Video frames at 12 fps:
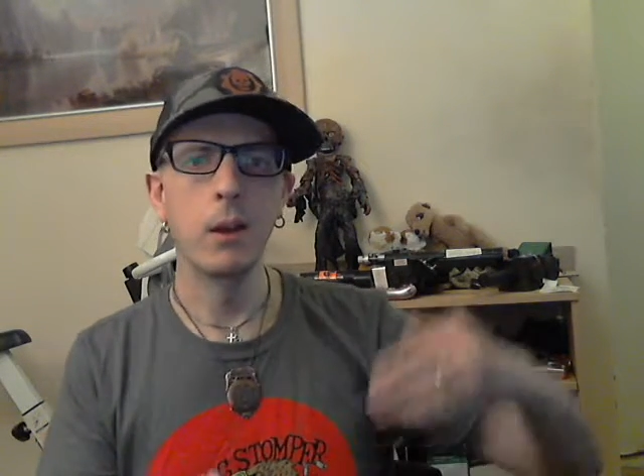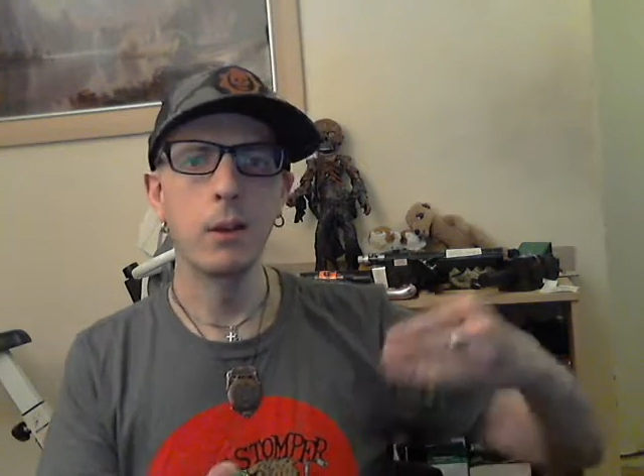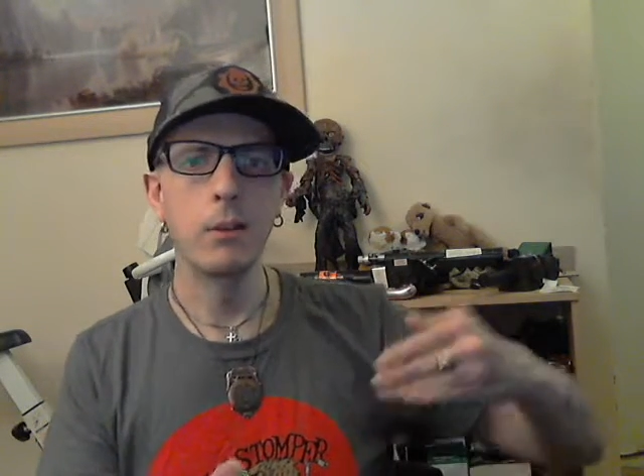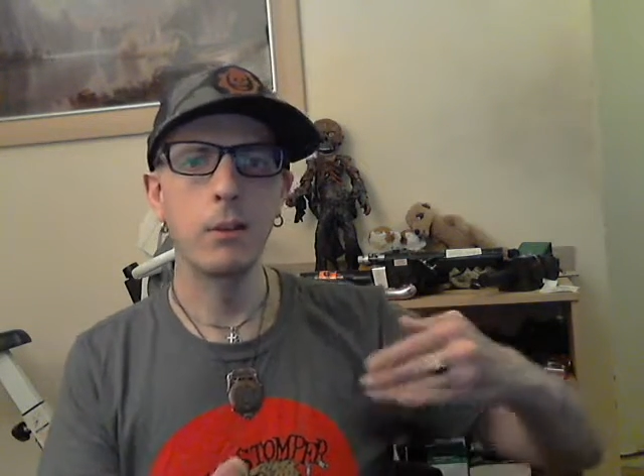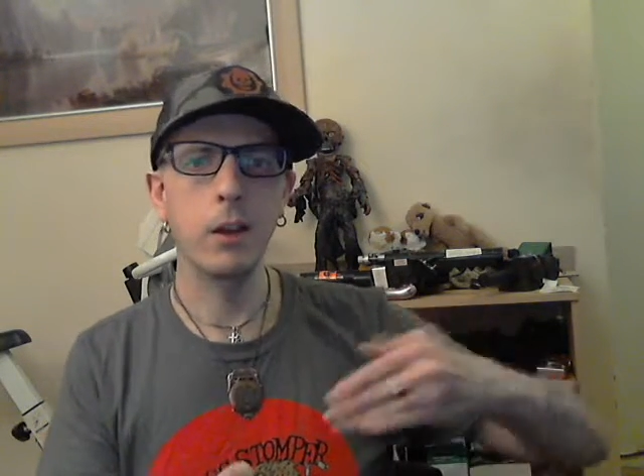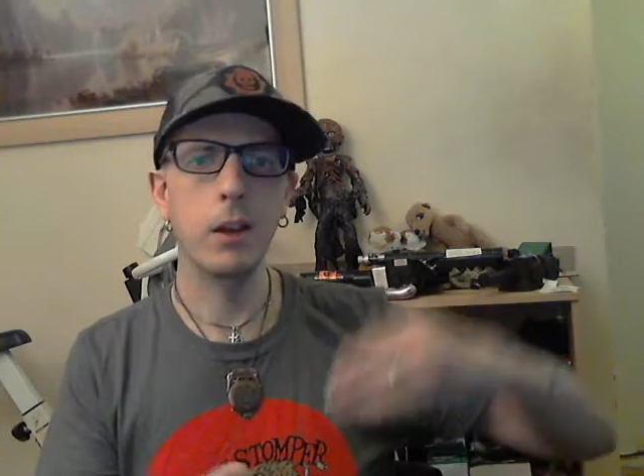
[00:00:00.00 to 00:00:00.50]

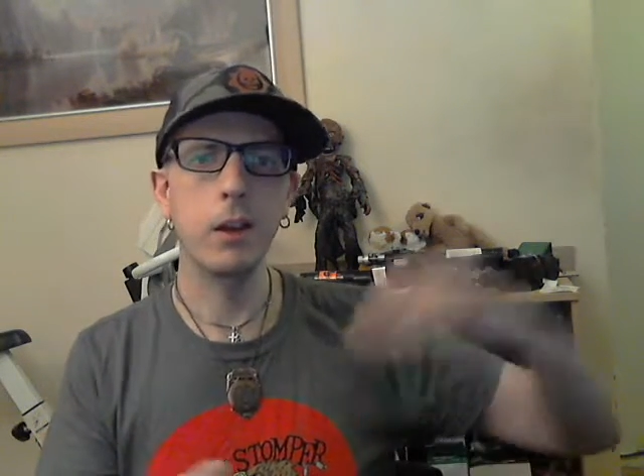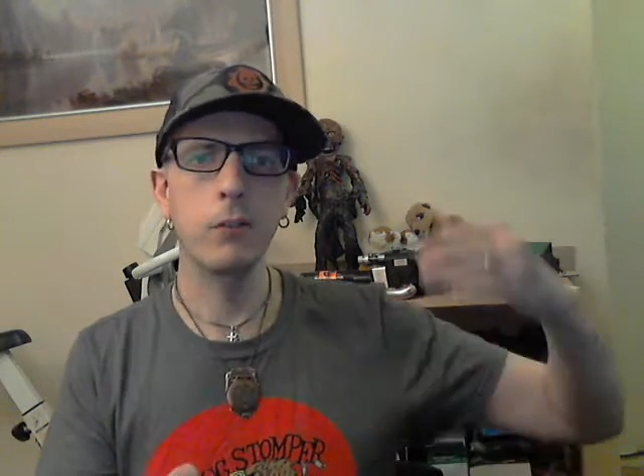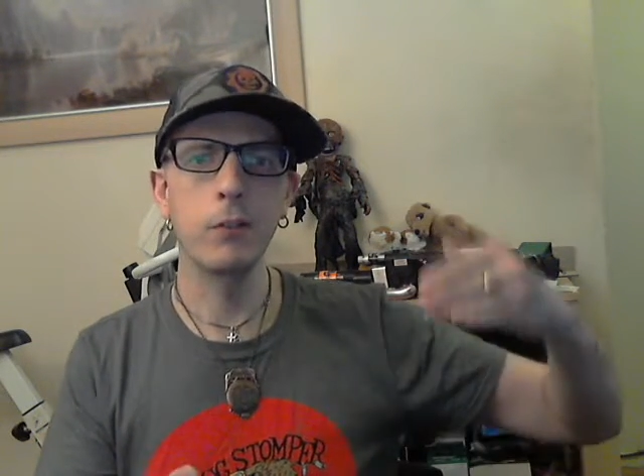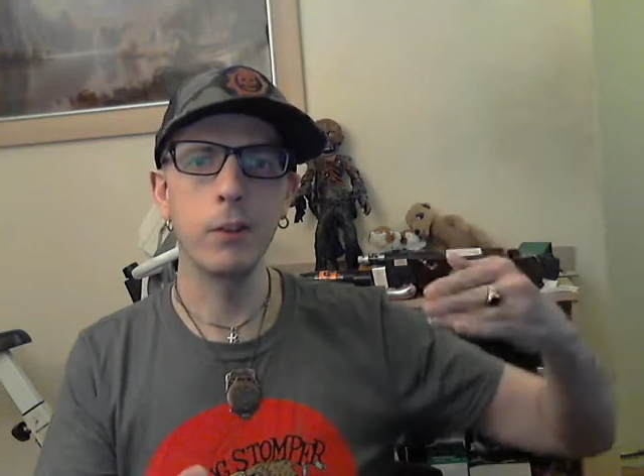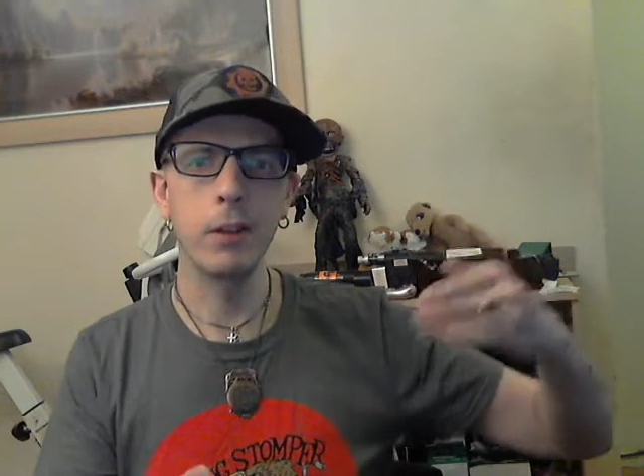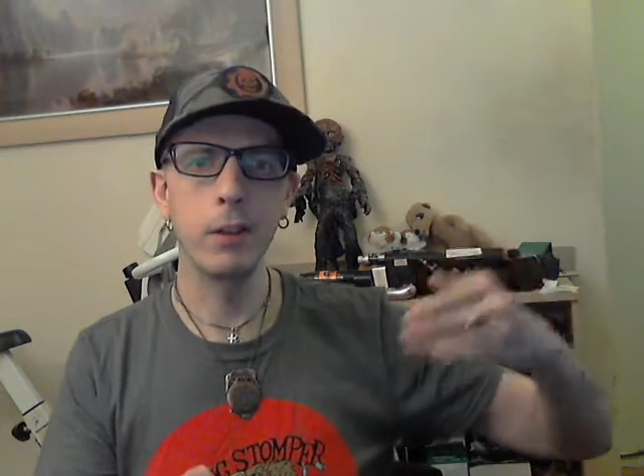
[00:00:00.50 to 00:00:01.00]
see,
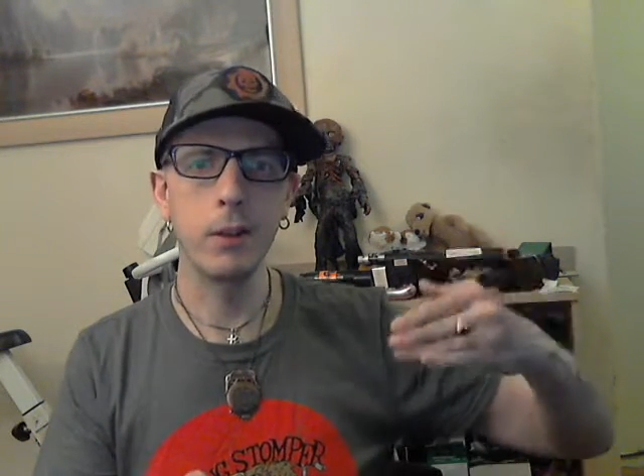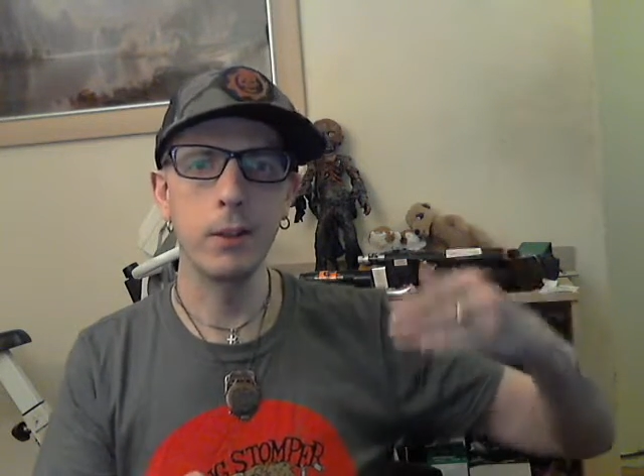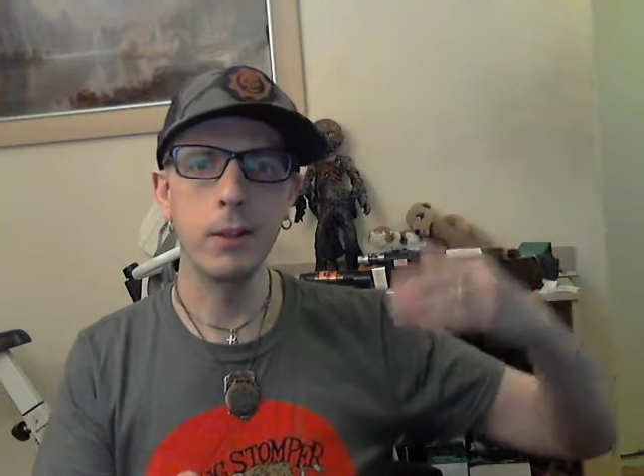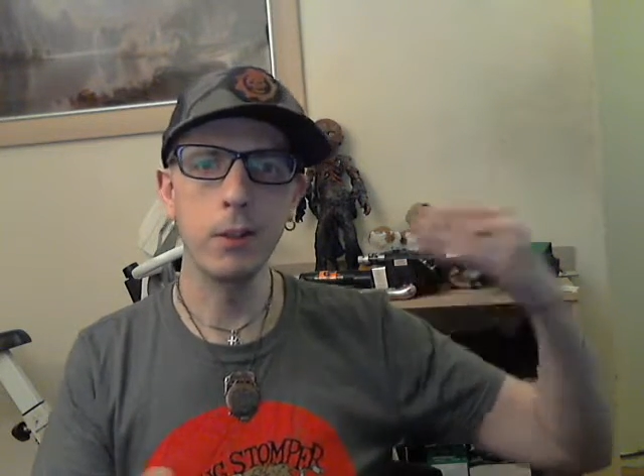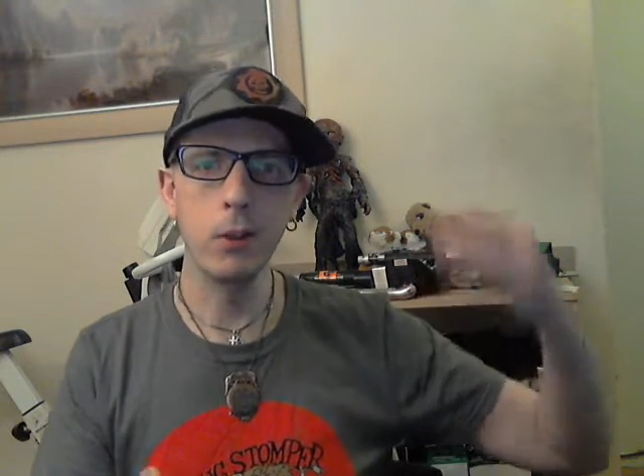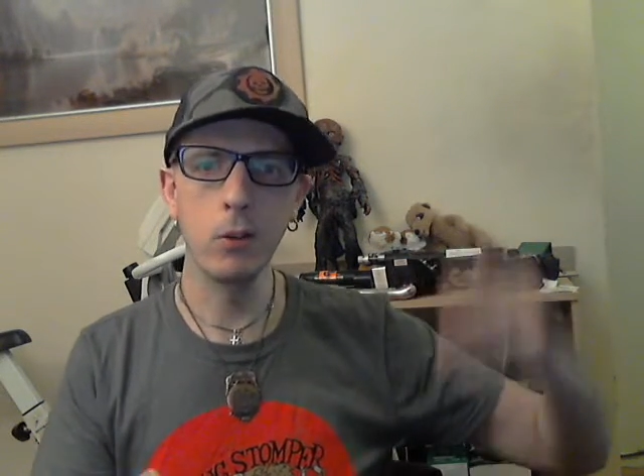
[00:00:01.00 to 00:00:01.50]
even the
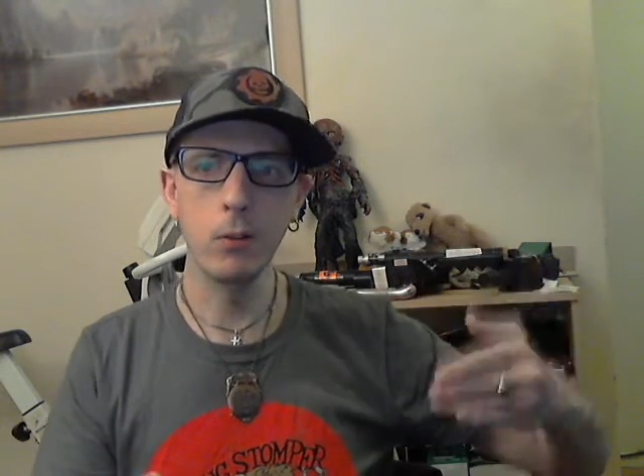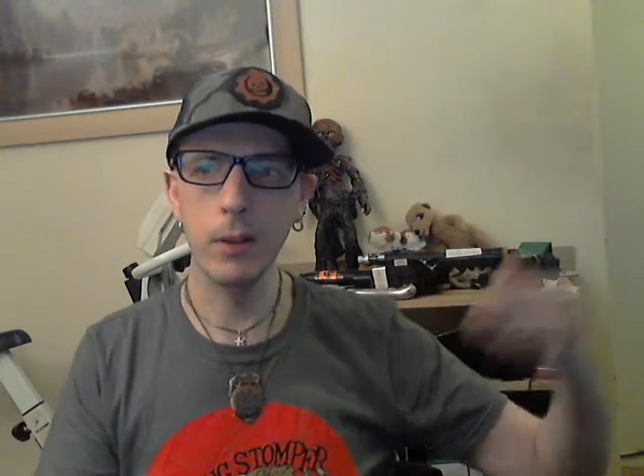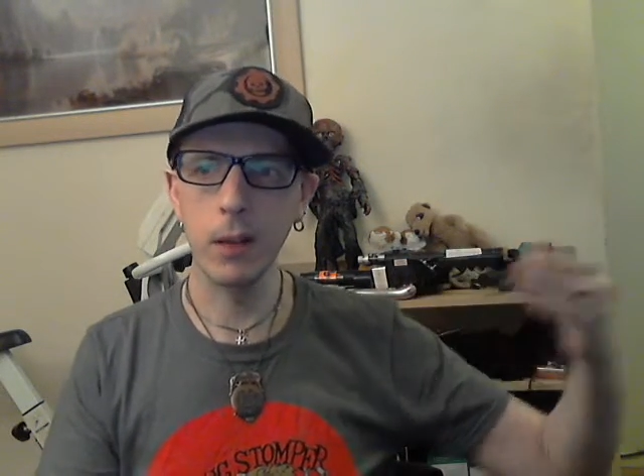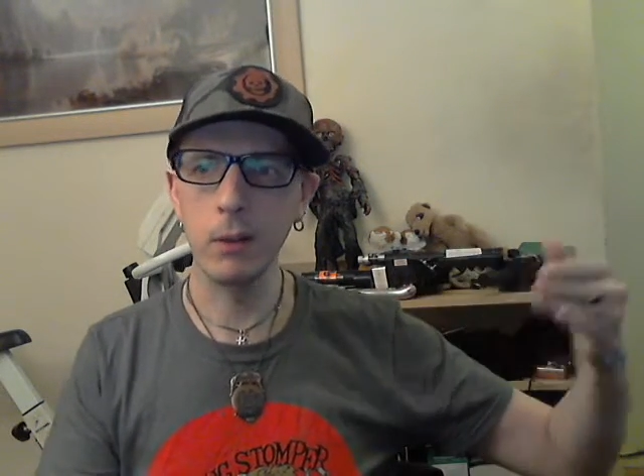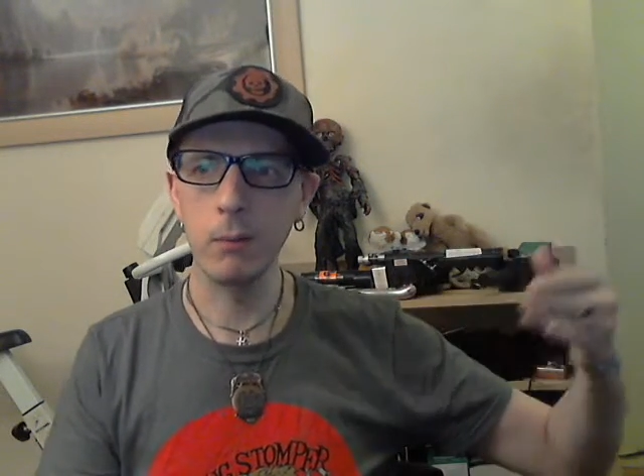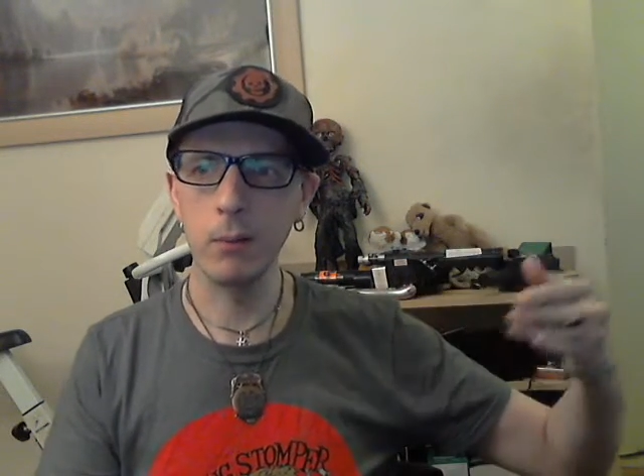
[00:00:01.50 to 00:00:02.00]
new game